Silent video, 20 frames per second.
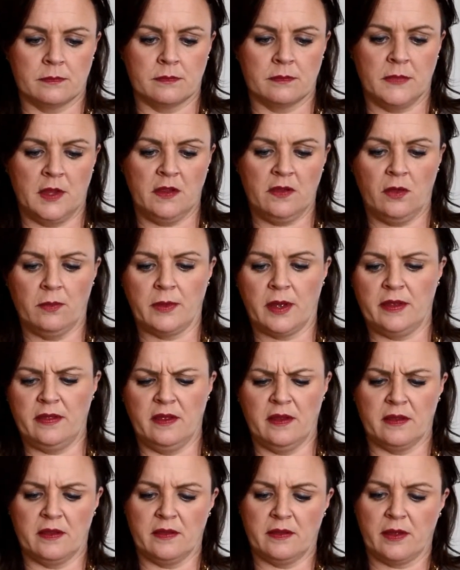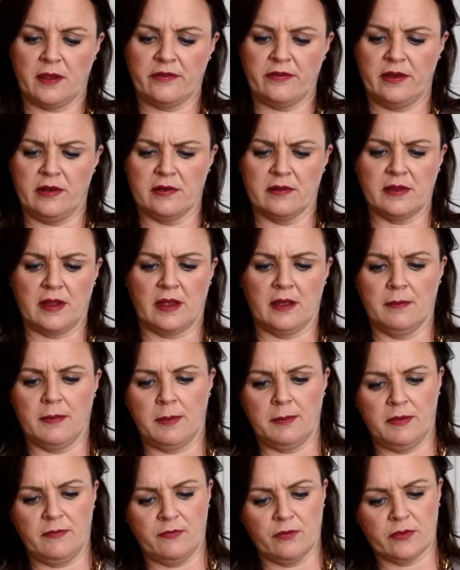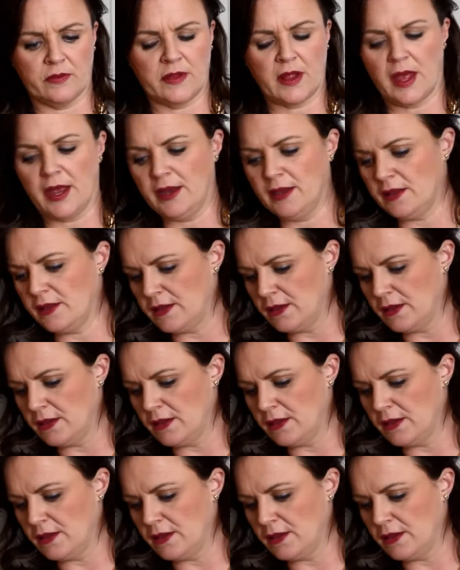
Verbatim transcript: This one, I think this actually looks like it might be full size.